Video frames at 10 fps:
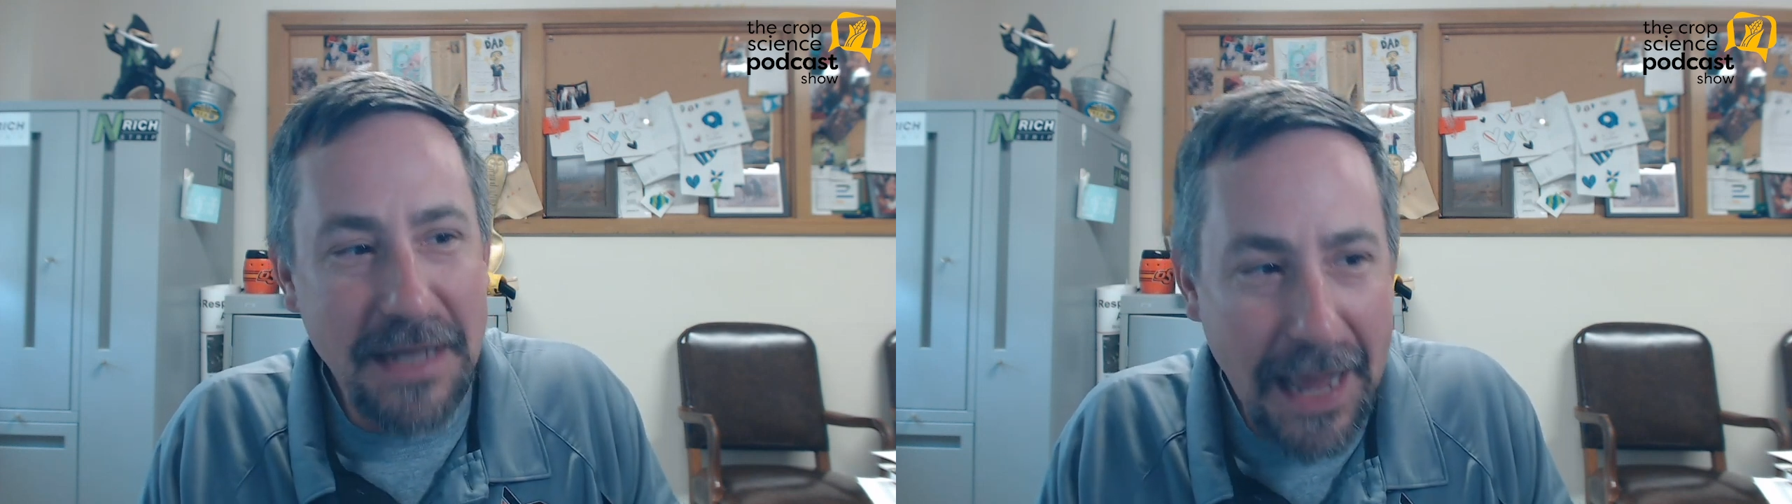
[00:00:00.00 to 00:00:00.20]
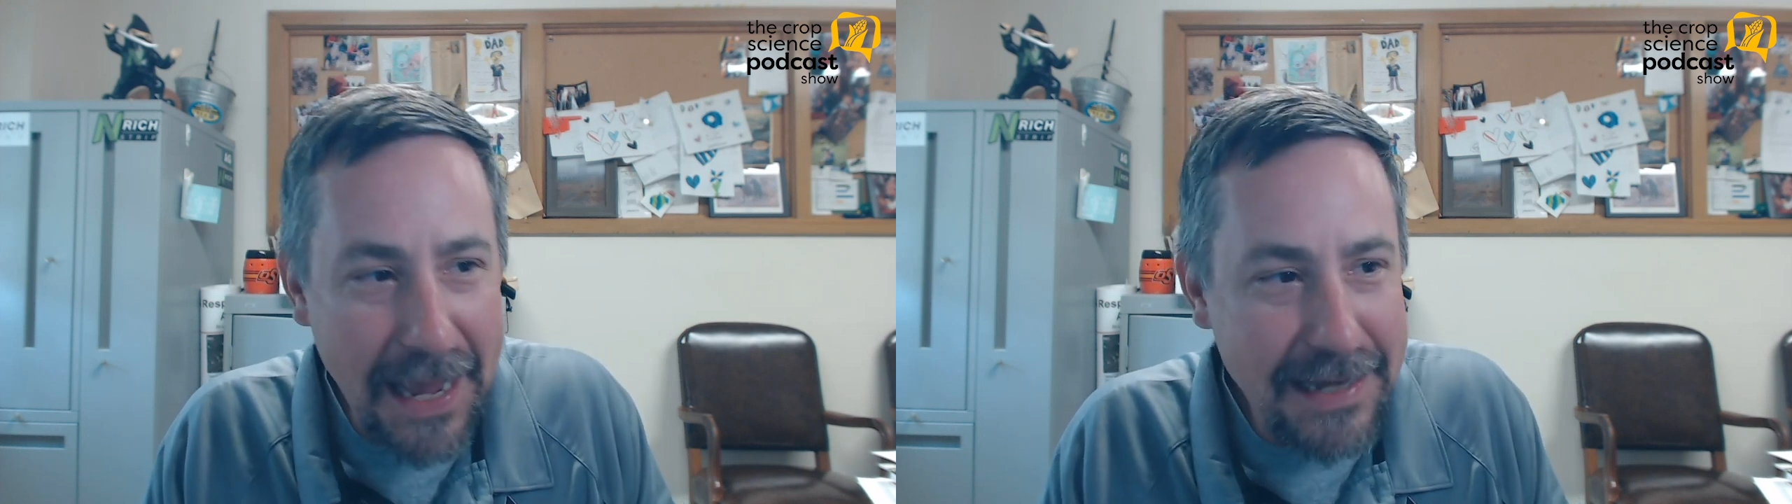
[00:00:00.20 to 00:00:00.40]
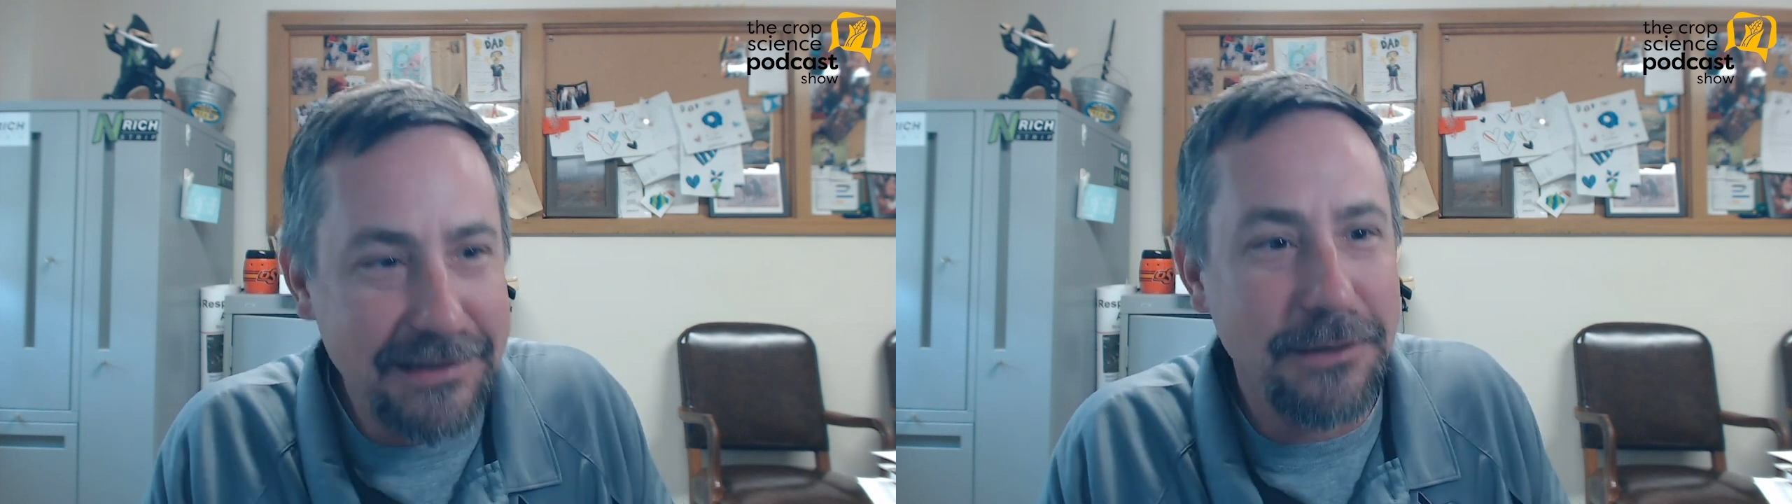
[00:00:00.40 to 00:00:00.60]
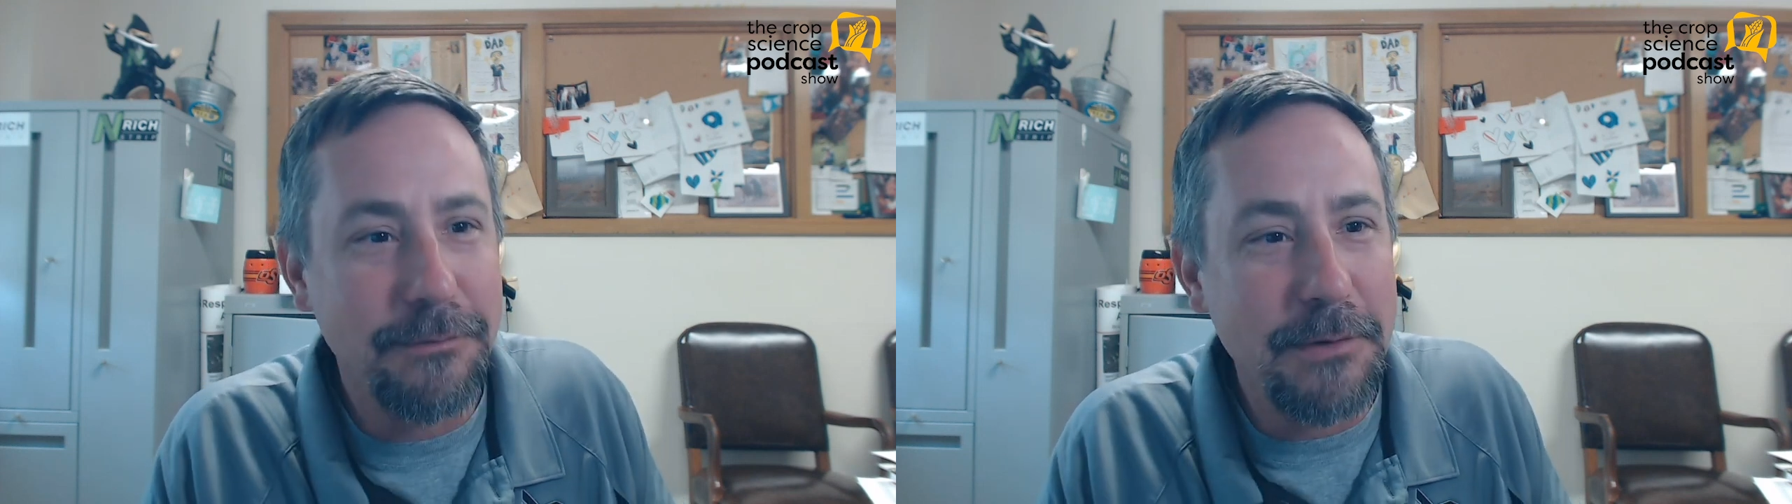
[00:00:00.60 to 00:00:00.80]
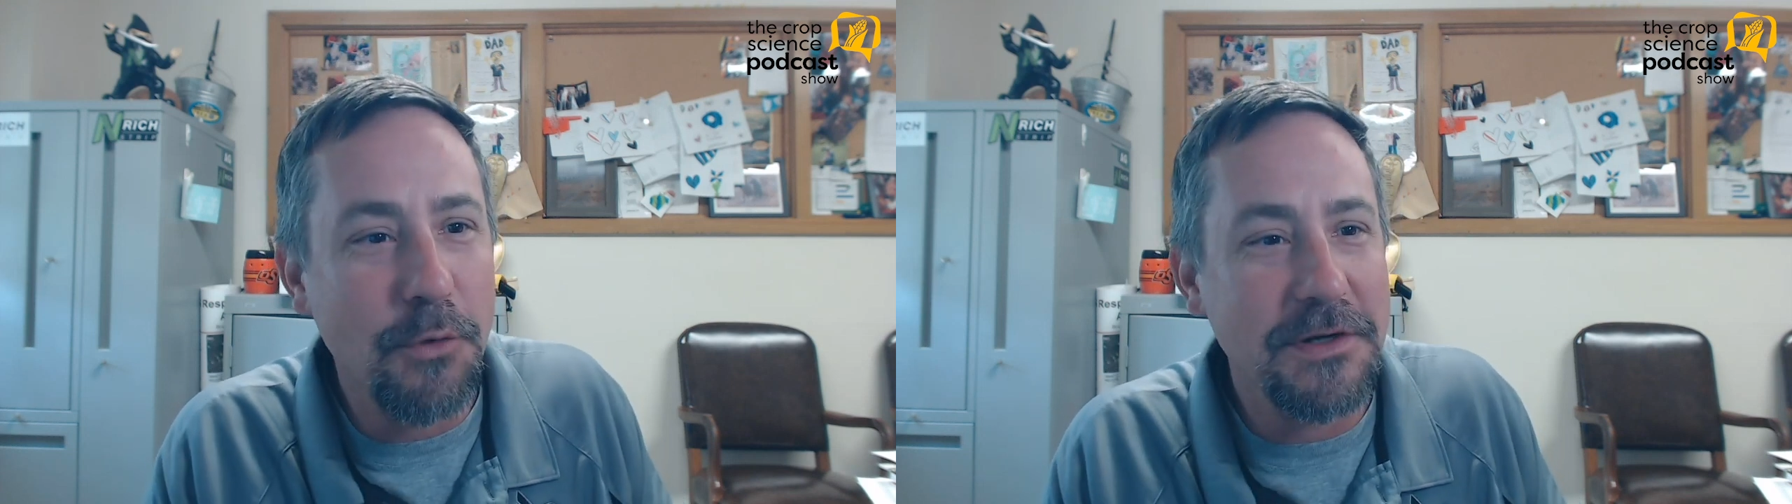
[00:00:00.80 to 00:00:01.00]
taking a little
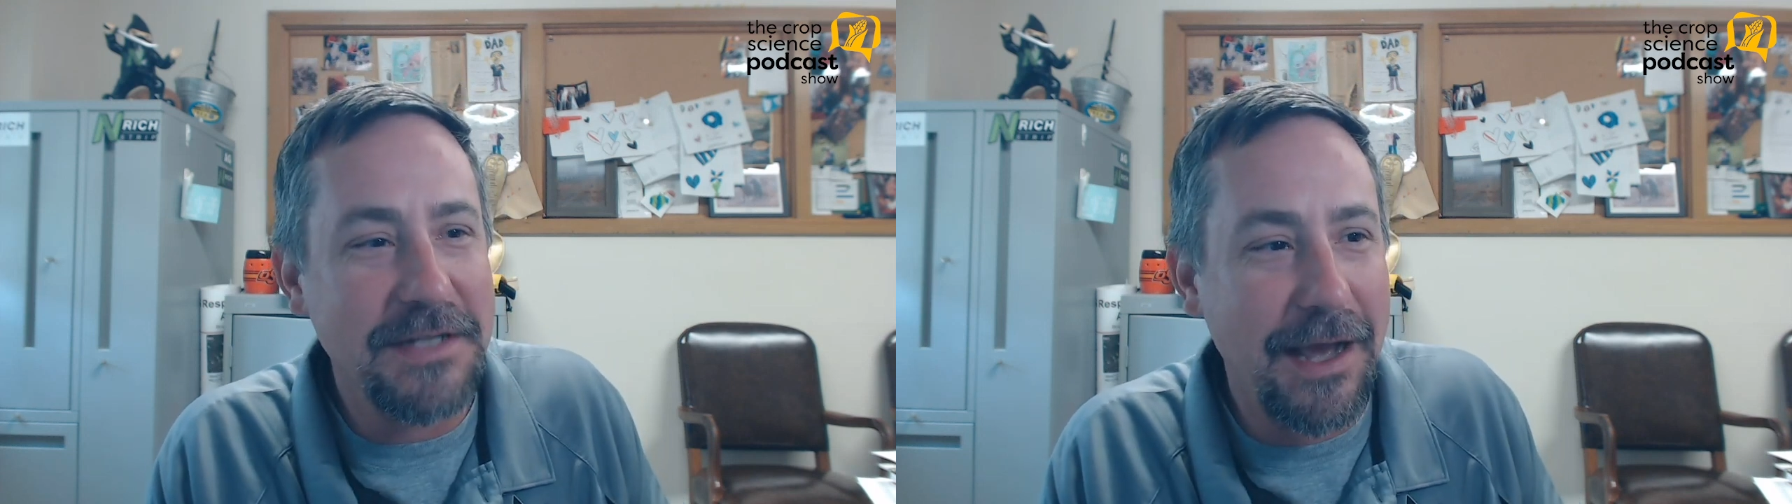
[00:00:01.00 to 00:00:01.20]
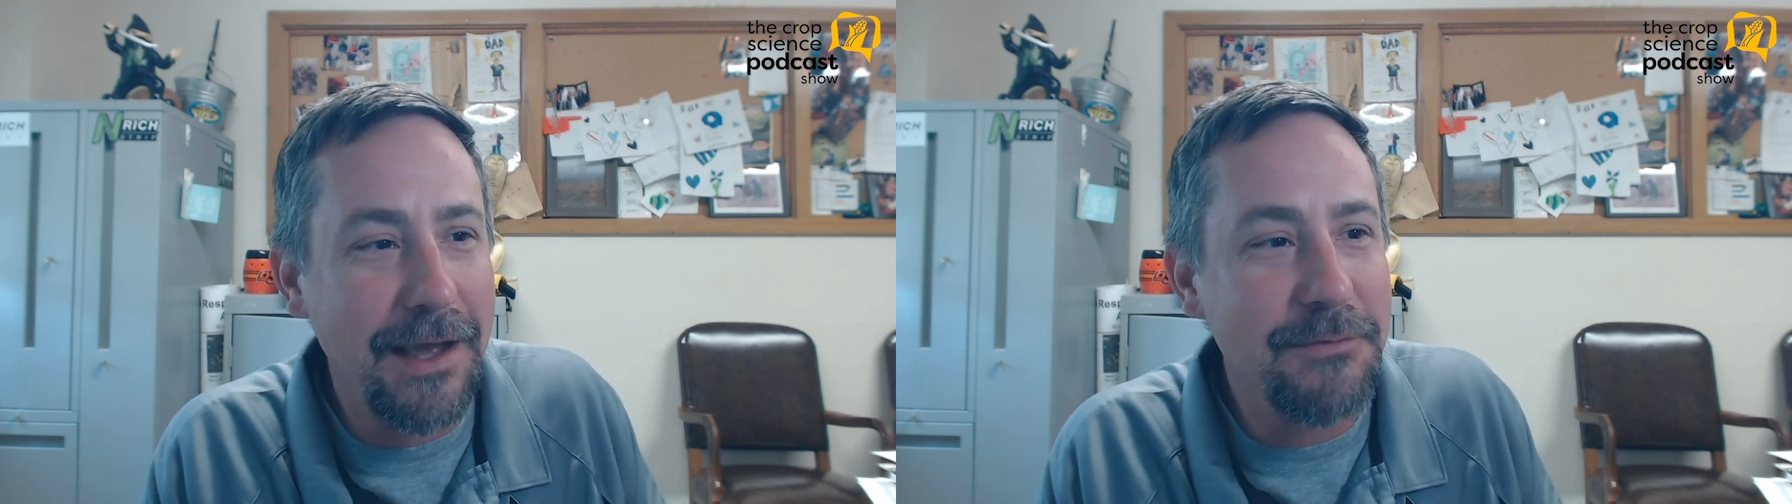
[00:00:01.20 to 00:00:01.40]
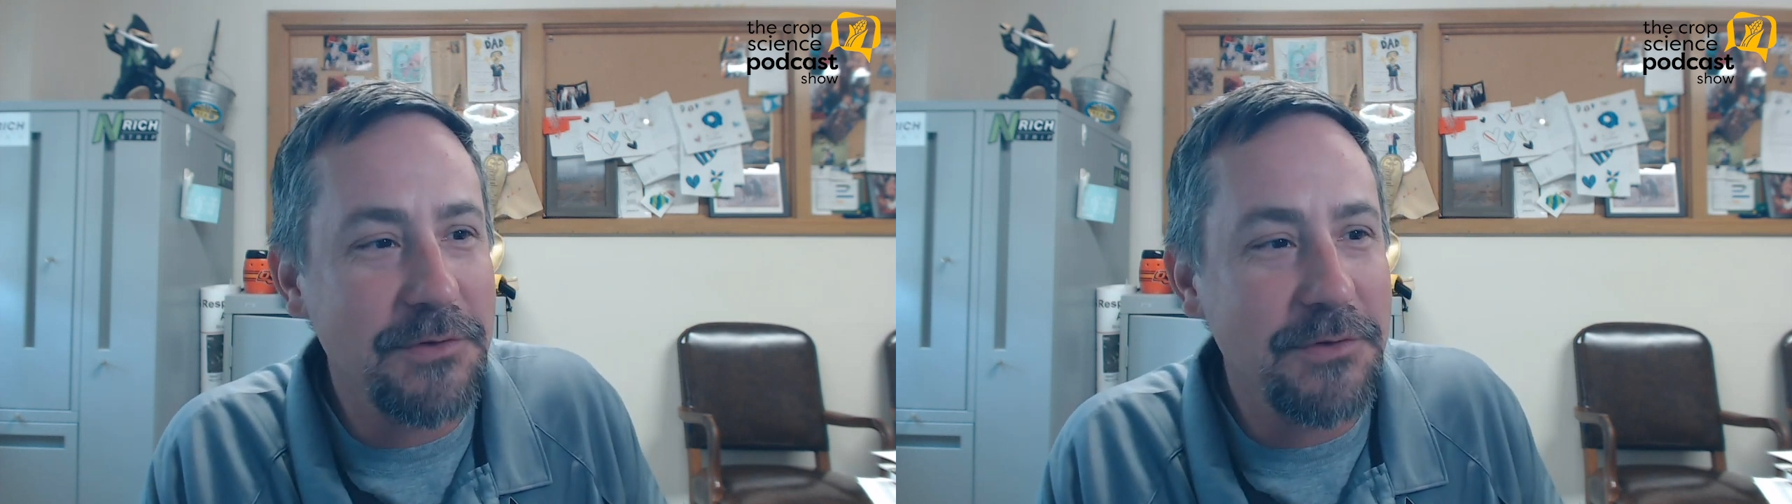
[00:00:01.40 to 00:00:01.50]
bit more time